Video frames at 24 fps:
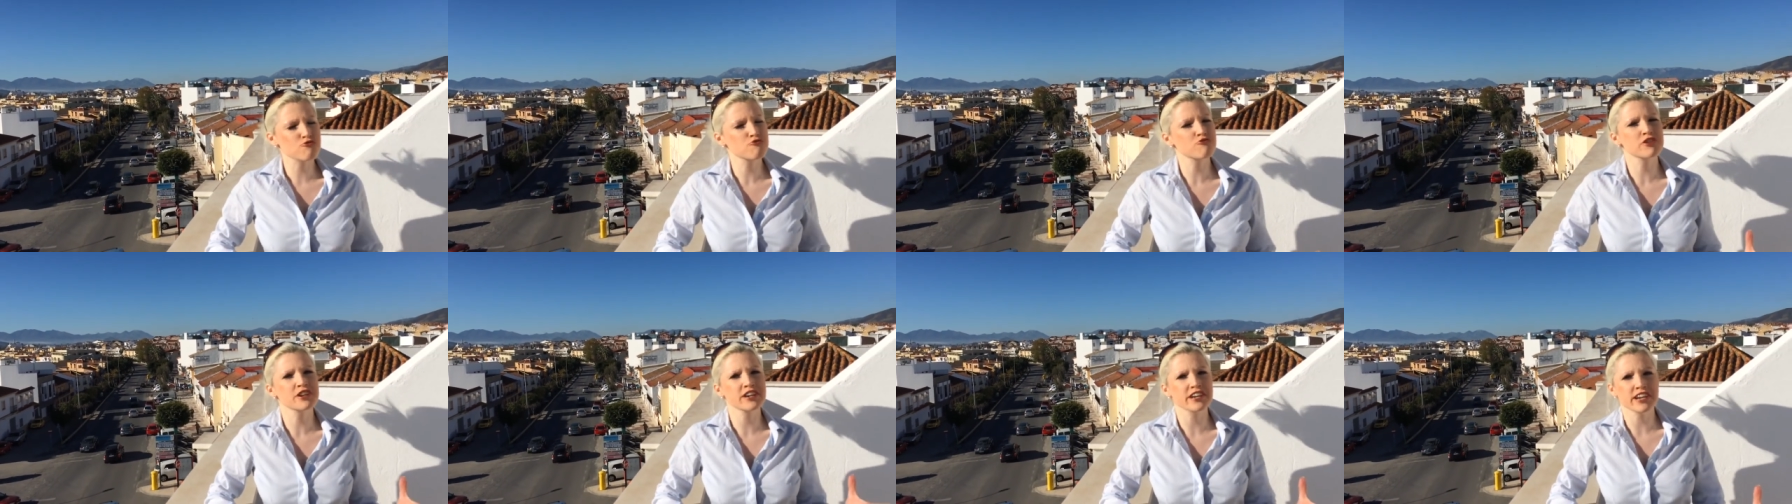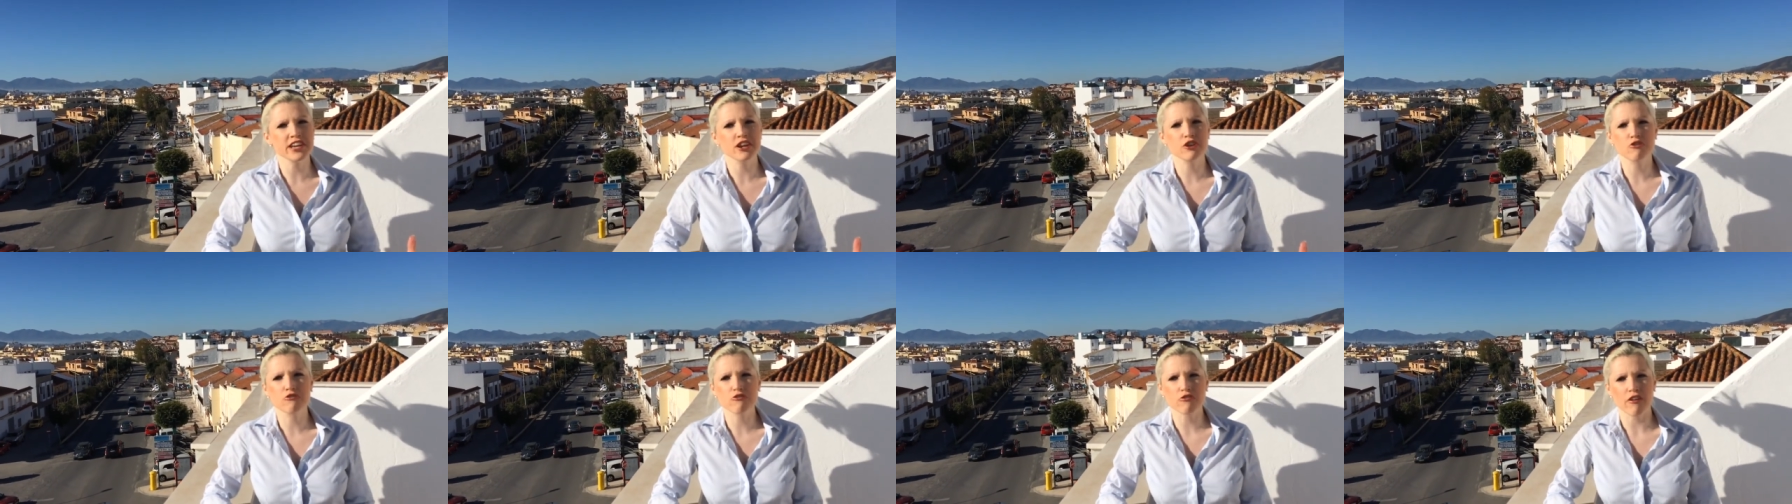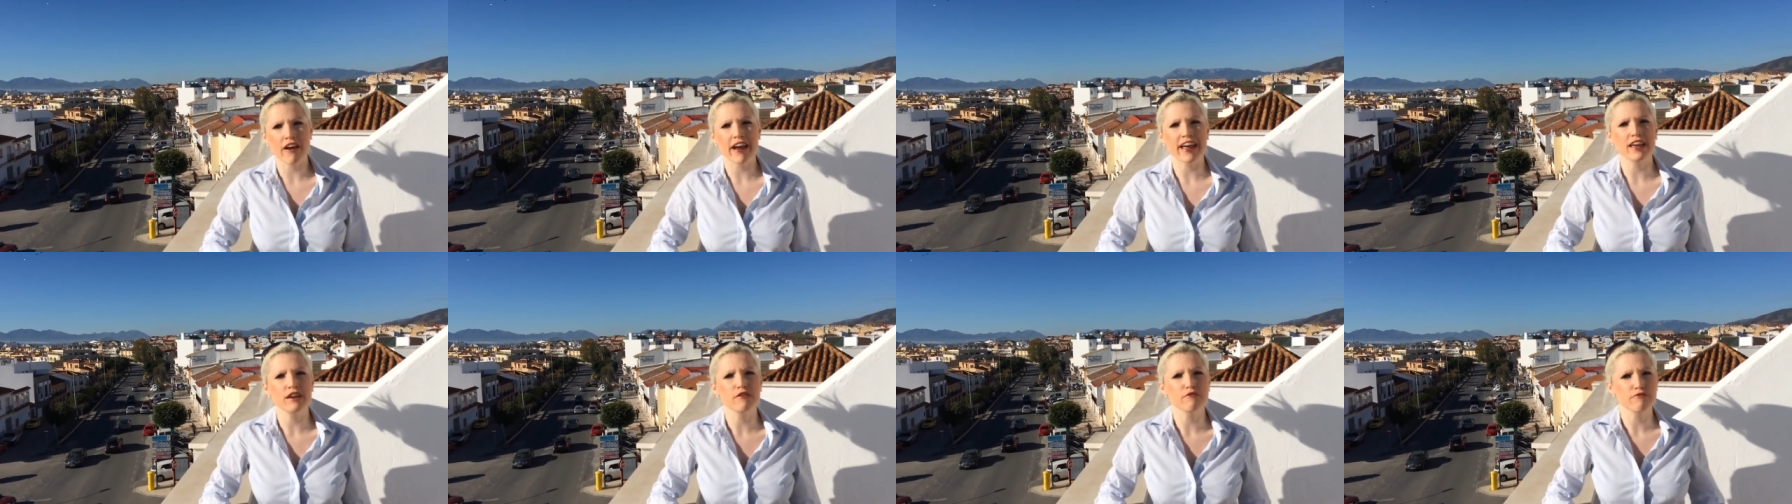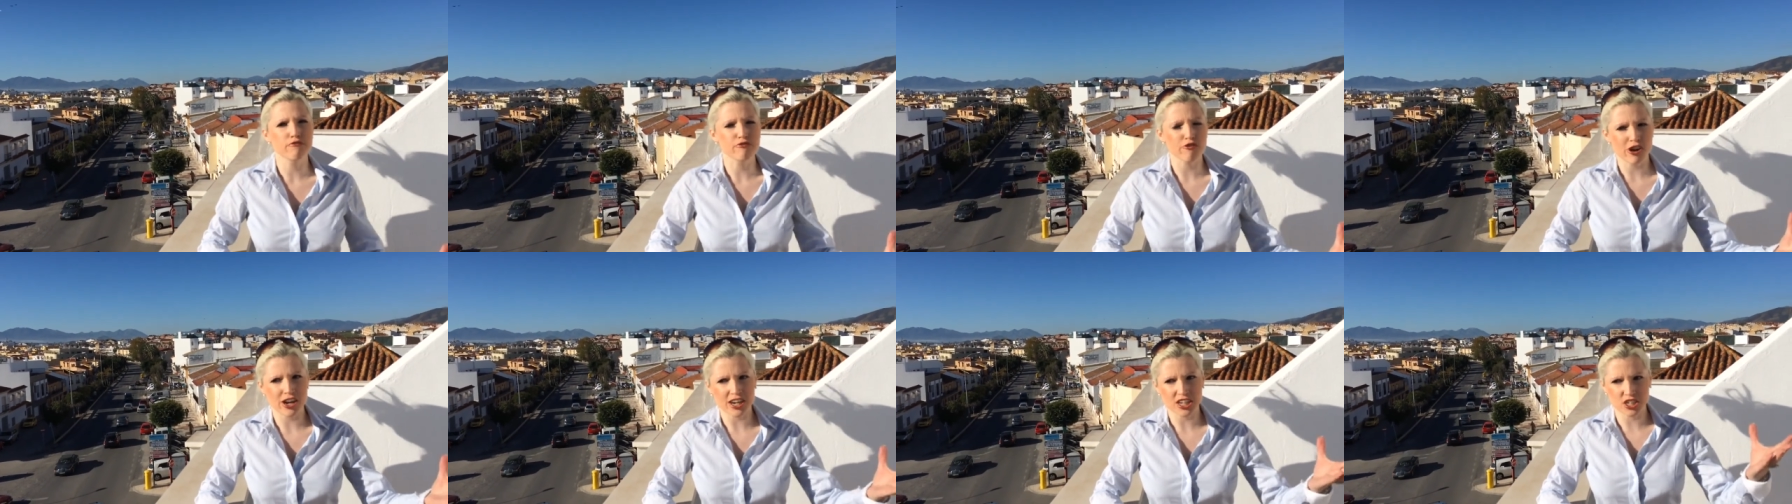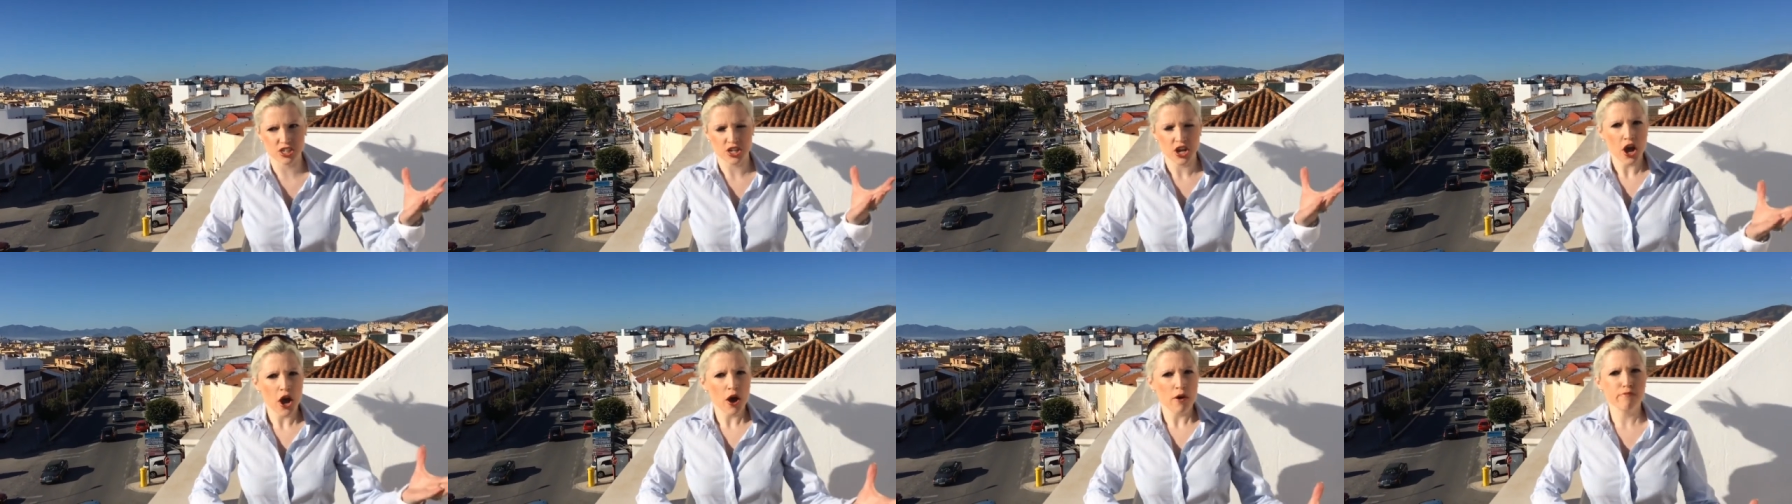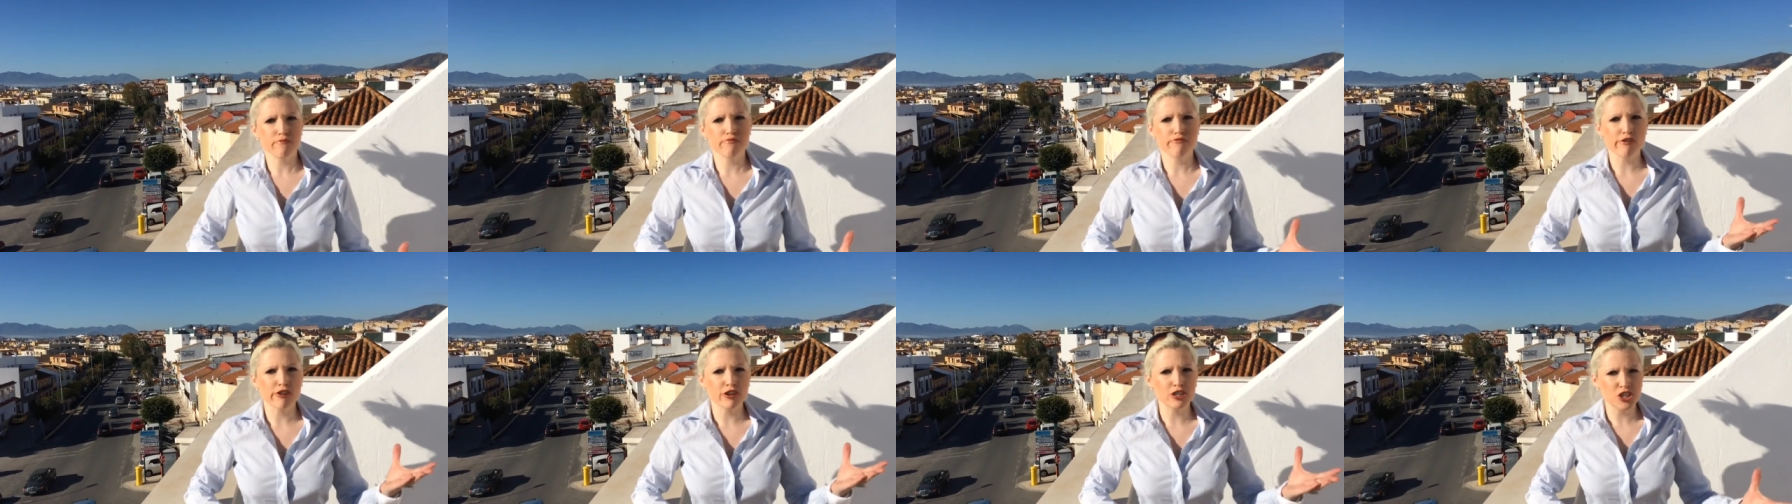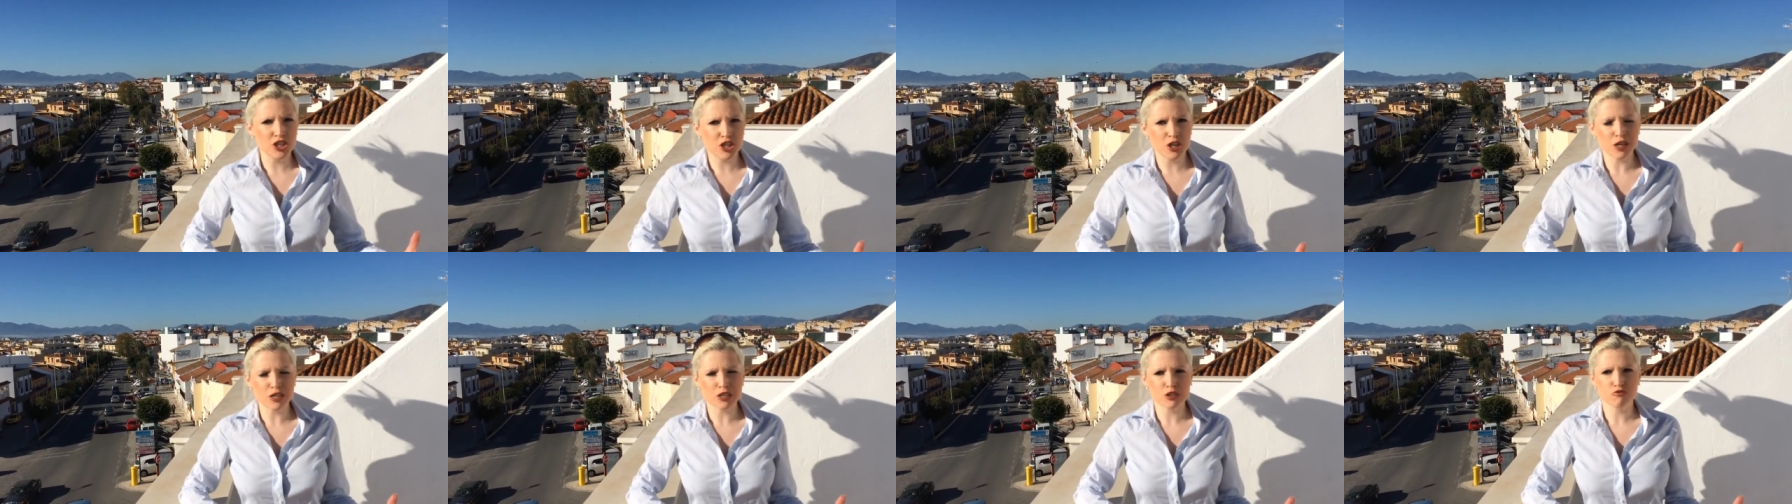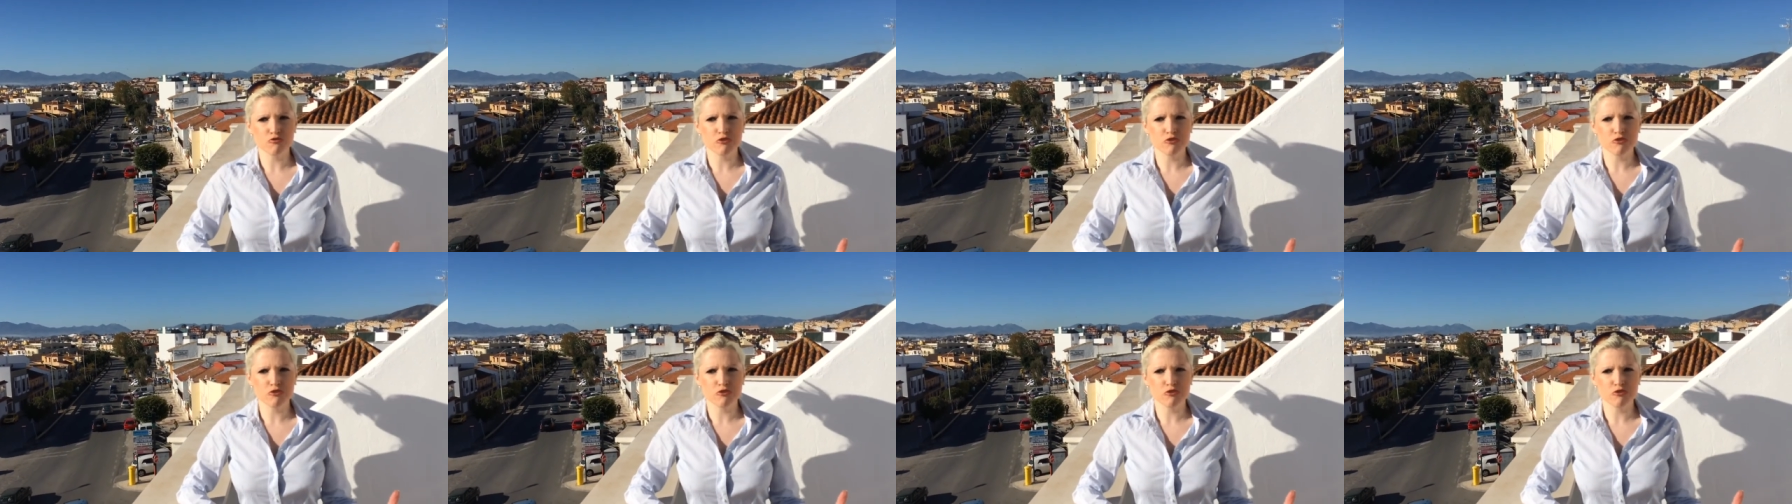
really great fresh produce,